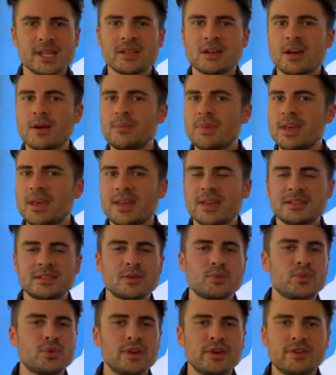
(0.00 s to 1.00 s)
and I'm here
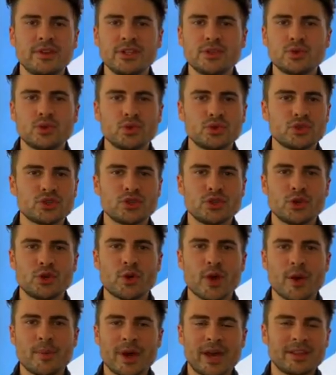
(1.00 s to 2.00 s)
to briefly talk to
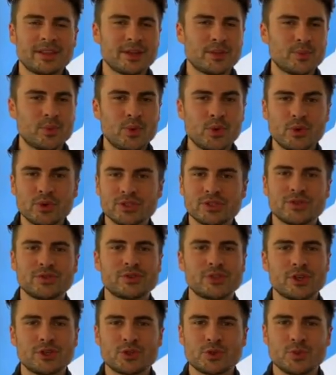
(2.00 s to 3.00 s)
you about the importance of
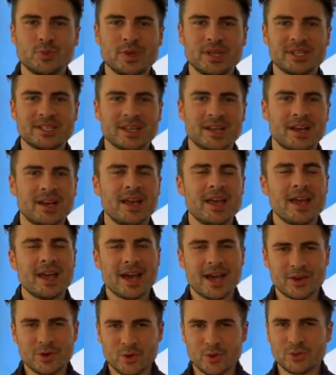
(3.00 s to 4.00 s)
social media
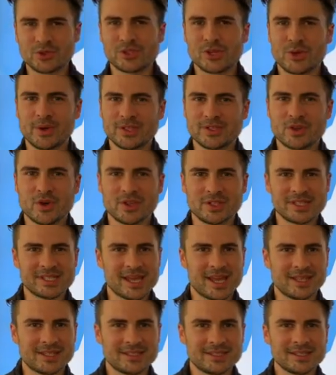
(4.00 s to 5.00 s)
and also its
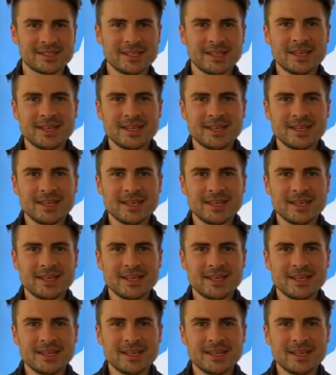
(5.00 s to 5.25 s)
content.